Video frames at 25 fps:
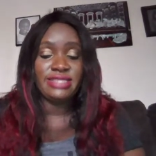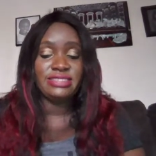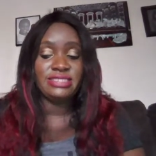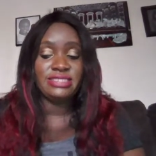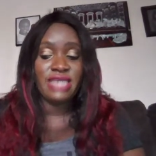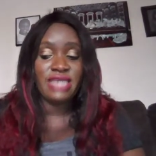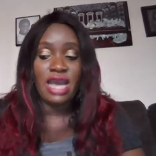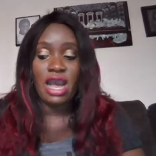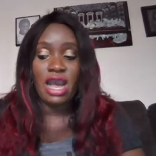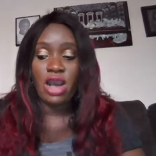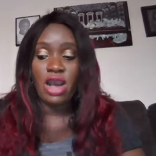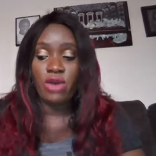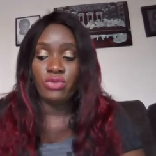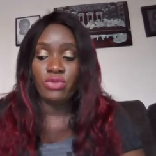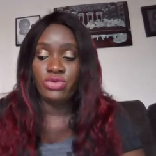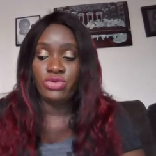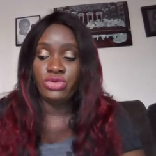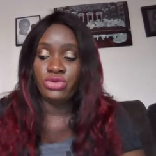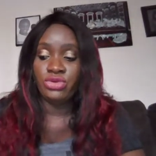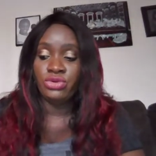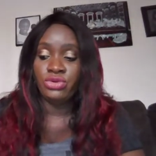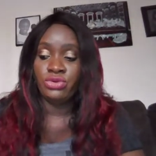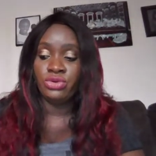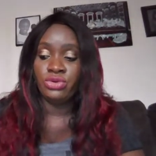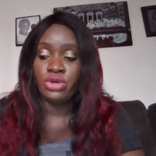that is
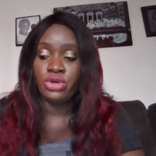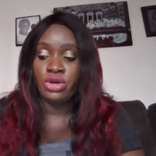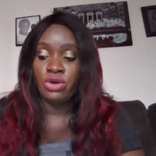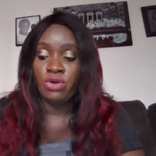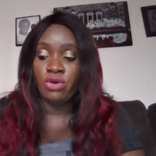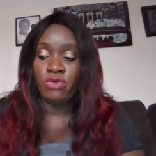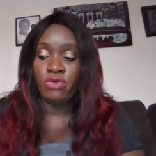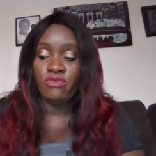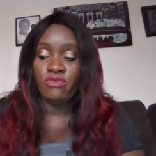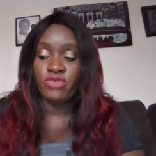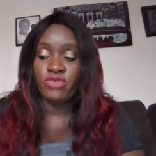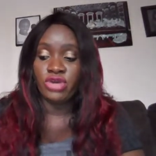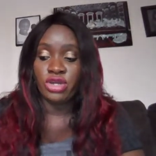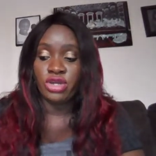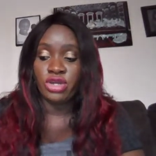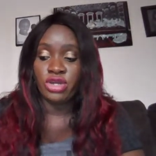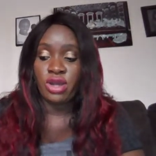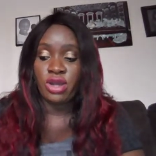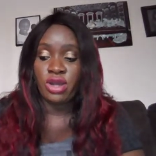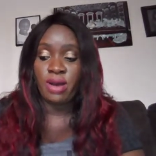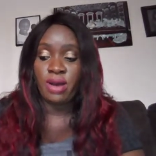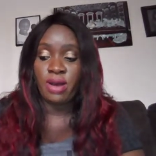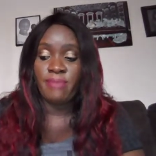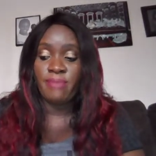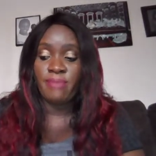how you
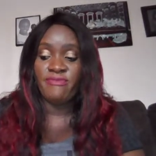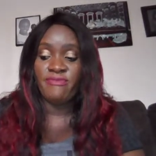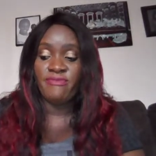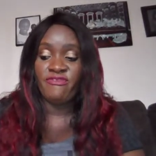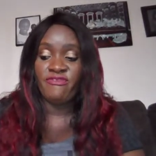over.